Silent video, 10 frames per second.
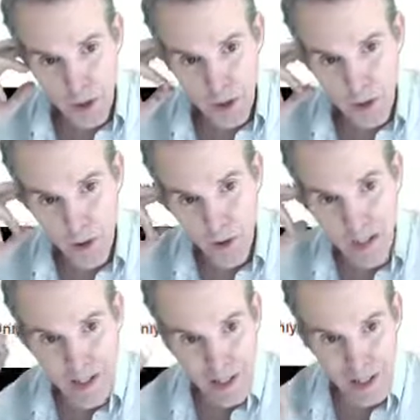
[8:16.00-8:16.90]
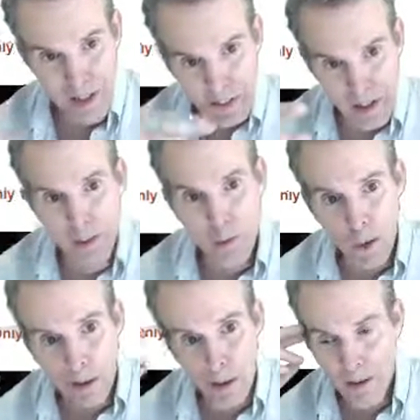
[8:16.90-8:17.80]
colonel, and he
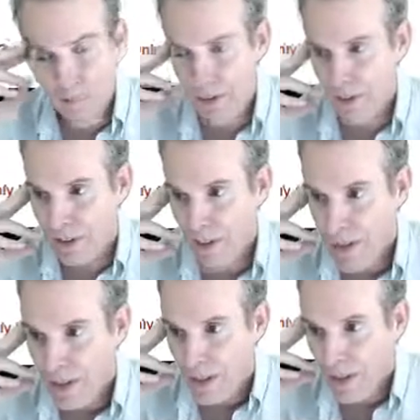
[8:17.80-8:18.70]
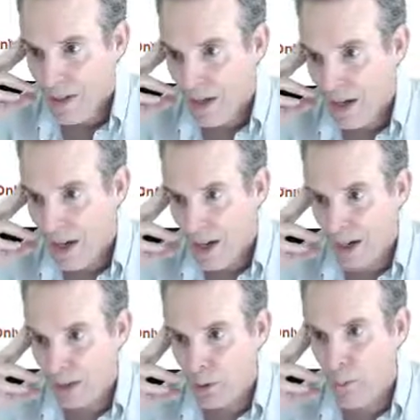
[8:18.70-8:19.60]
segued, obviously,
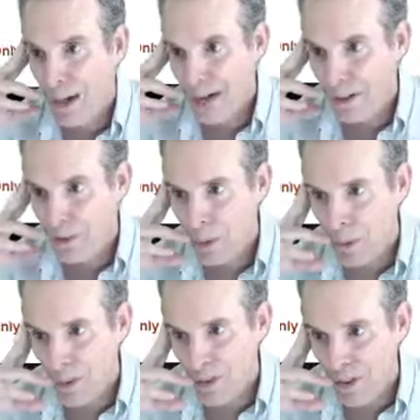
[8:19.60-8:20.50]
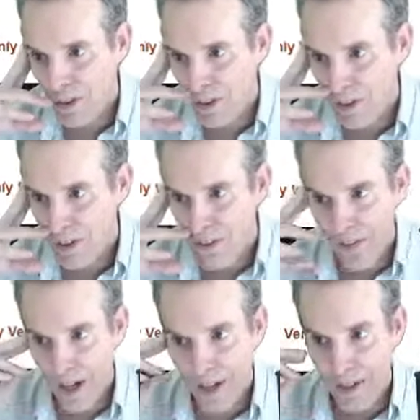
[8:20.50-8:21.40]
into a management position at
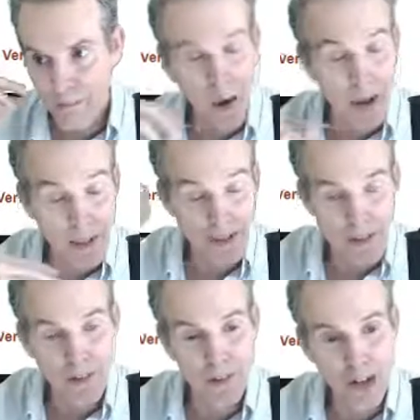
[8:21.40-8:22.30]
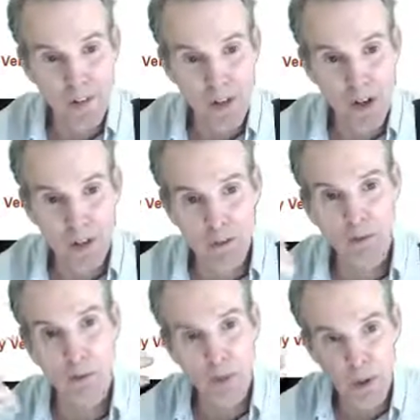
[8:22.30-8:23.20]
State. I consider that very
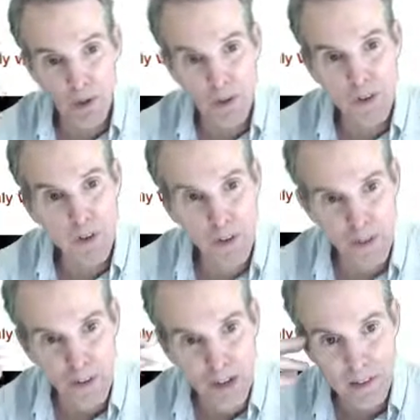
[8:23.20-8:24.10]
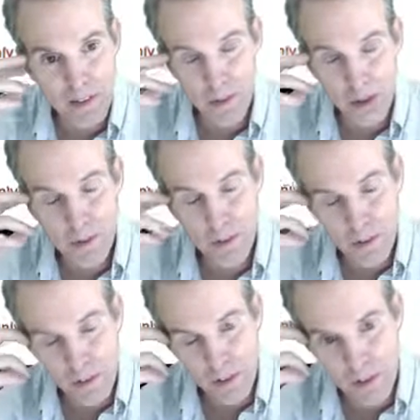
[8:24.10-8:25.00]
interesting because if there are any veterans
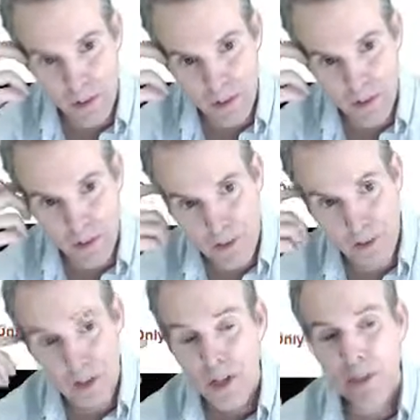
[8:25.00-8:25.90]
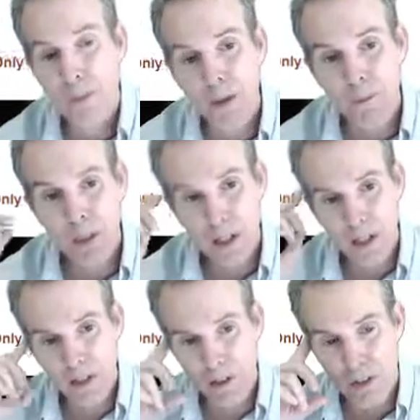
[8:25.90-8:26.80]
listening to this, you might want to get
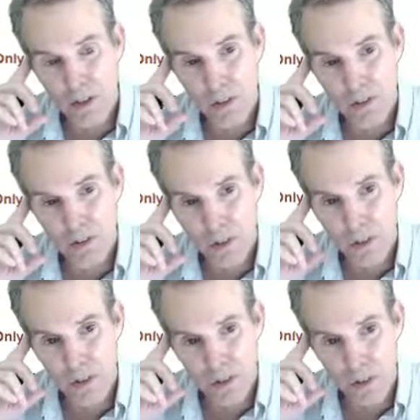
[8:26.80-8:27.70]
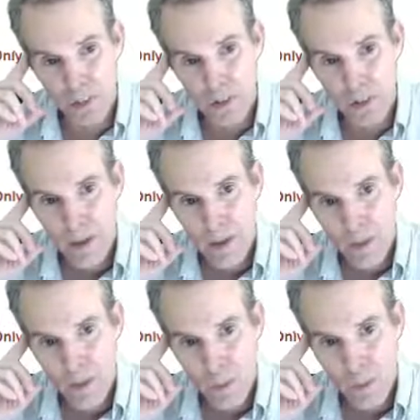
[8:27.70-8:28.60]
in touch with Stuart and see
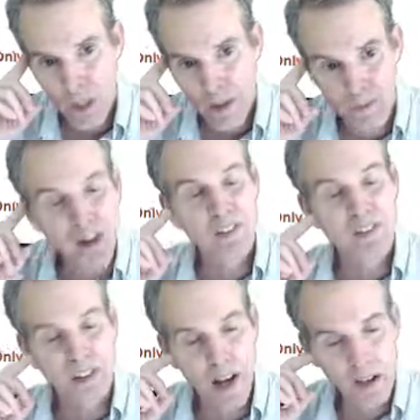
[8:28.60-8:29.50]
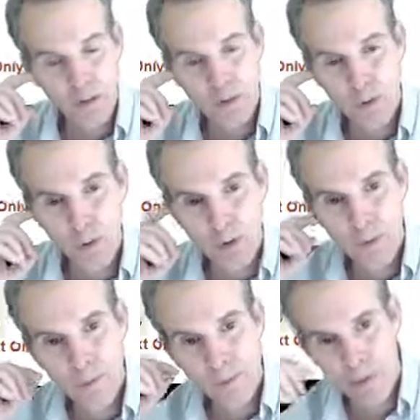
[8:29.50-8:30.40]
what advice he has for
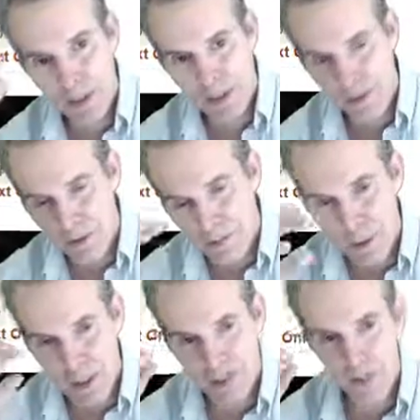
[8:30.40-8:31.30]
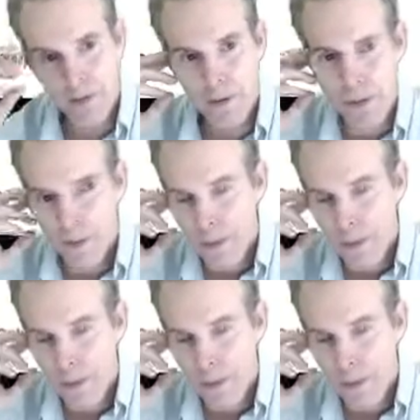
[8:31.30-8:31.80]
you, military to military.